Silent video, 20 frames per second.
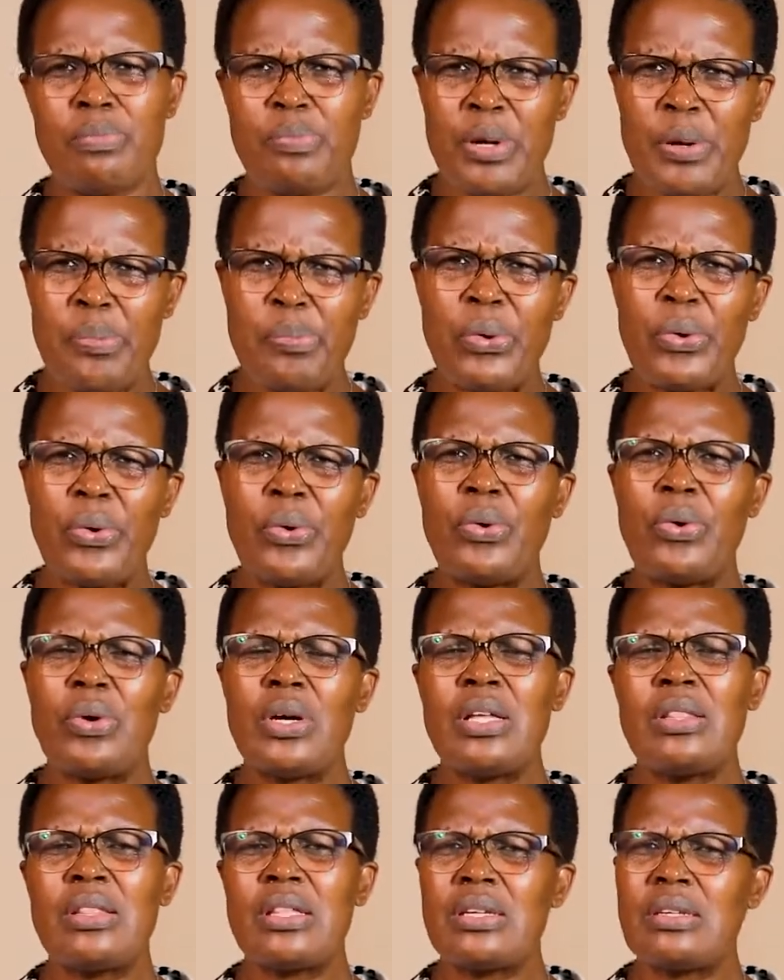people
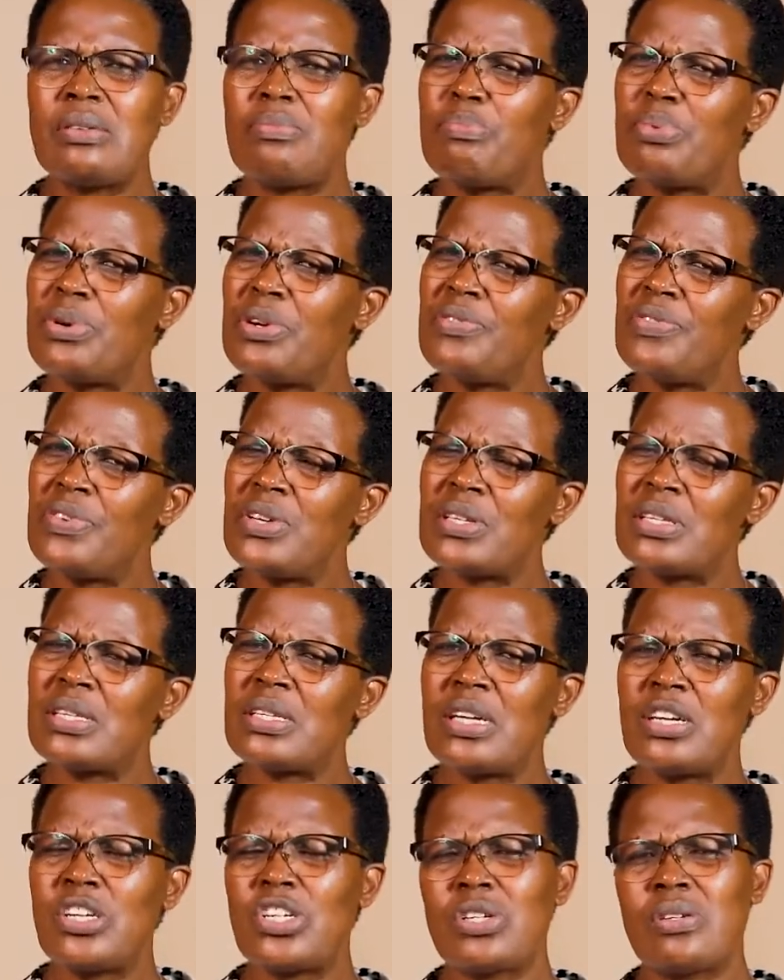in the previous
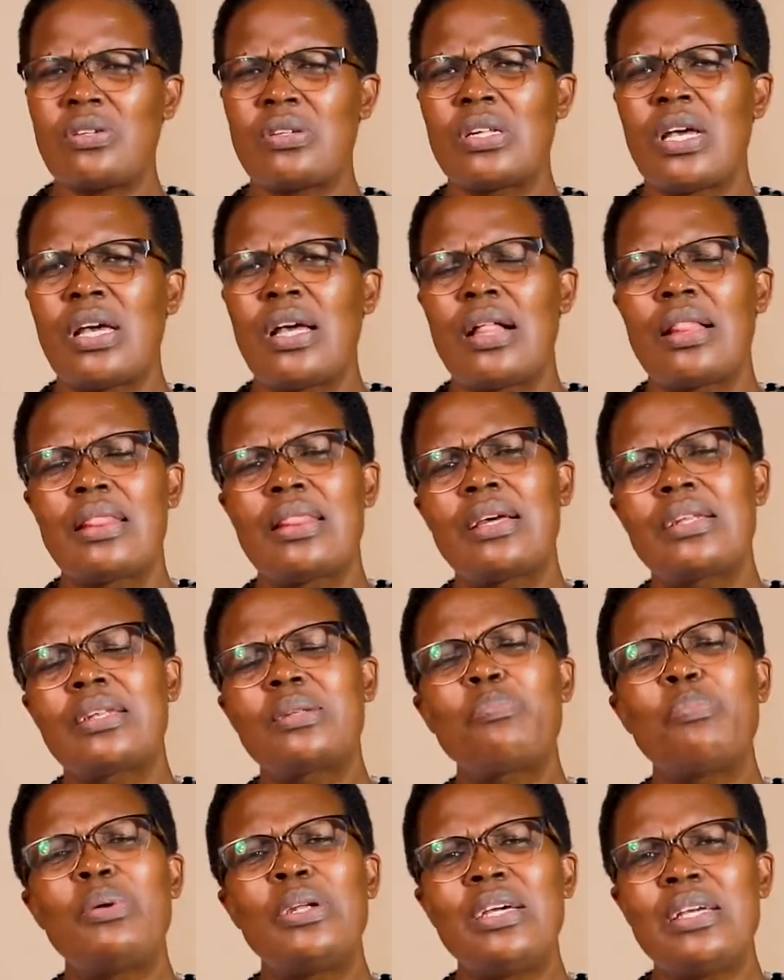session that
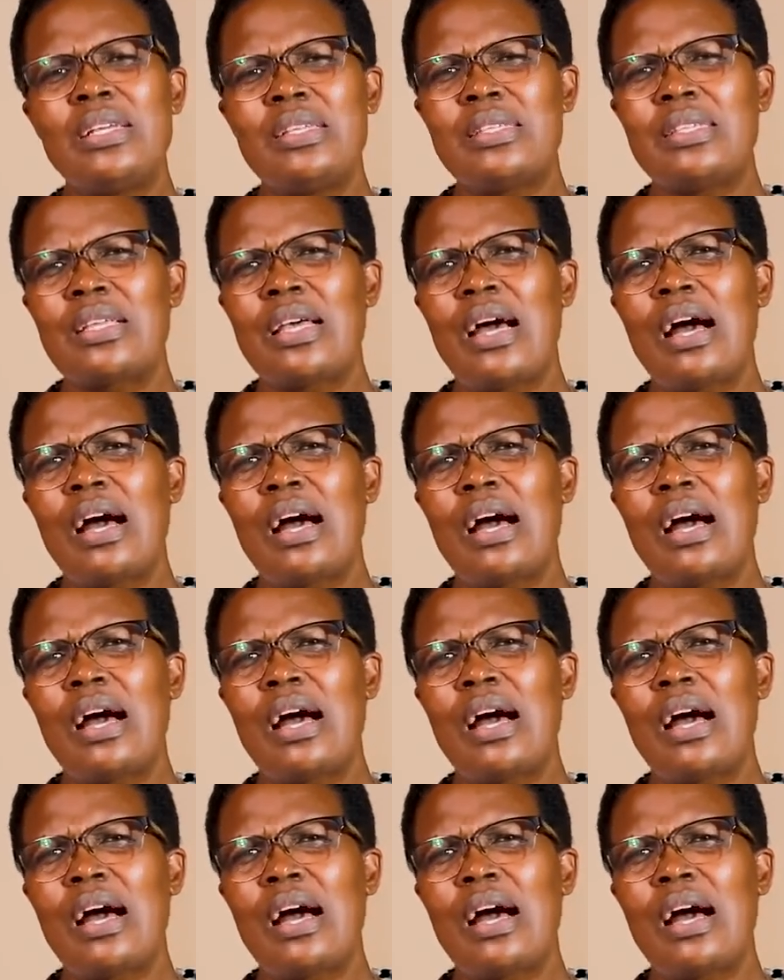please